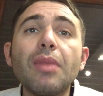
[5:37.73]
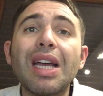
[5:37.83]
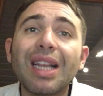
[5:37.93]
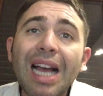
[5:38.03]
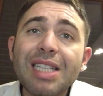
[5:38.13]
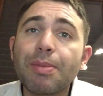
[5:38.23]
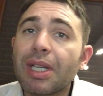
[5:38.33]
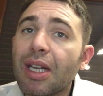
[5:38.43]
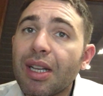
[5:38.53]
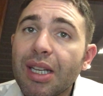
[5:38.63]
And last
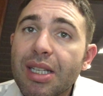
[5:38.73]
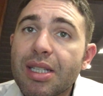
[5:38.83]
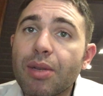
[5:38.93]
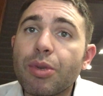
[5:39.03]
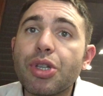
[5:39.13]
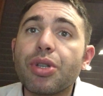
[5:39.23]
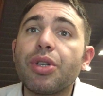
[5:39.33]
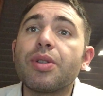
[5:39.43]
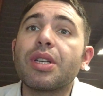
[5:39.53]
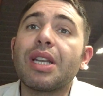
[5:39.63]
but not least, we should
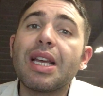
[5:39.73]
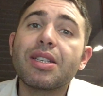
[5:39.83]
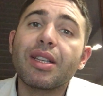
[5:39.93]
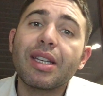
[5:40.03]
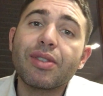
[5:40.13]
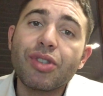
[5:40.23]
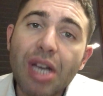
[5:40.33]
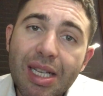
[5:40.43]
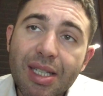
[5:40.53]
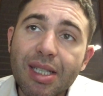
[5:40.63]
use a nasal
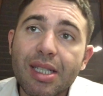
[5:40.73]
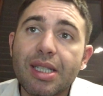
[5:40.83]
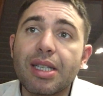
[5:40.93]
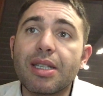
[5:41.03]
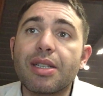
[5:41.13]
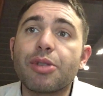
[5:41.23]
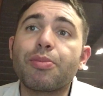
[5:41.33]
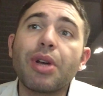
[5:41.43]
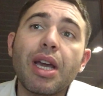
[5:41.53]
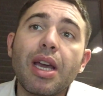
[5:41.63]
decongestant,
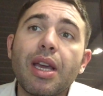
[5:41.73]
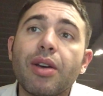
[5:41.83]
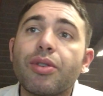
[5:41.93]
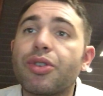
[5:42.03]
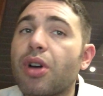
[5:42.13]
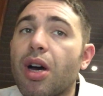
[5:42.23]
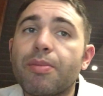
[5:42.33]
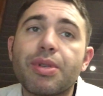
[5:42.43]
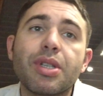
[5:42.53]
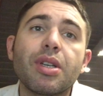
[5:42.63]
spray or
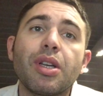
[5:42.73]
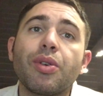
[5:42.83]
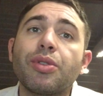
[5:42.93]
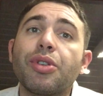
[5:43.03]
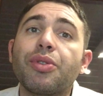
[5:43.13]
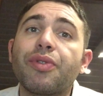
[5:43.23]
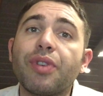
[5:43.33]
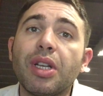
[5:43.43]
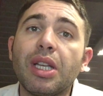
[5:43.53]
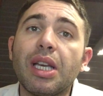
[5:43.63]
drops, in order to
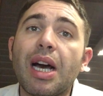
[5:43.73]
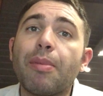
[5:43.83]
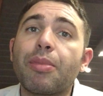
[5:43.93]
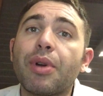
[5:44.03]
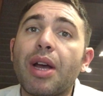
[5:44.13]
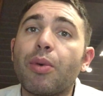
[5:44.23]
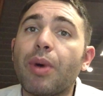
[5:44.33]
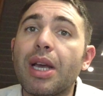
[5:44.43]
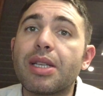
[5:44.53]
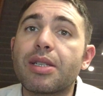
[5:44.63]
free the upper
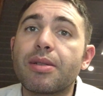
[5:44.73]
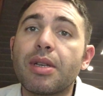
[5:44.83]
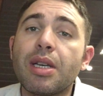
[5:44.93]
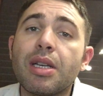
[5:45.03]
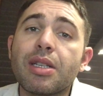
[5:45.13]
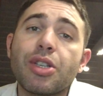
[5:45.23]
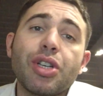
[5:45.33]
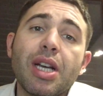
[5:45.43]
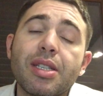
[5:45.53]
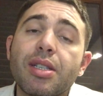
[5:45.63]
airways,
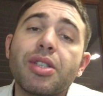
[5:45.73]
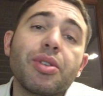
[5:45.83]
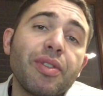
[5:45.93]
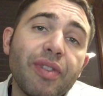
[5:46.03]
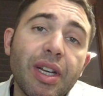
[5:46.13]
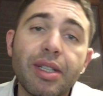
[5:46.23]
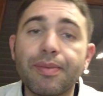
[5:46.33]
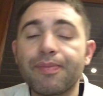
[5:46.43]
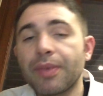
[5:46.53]
such as Sudafed.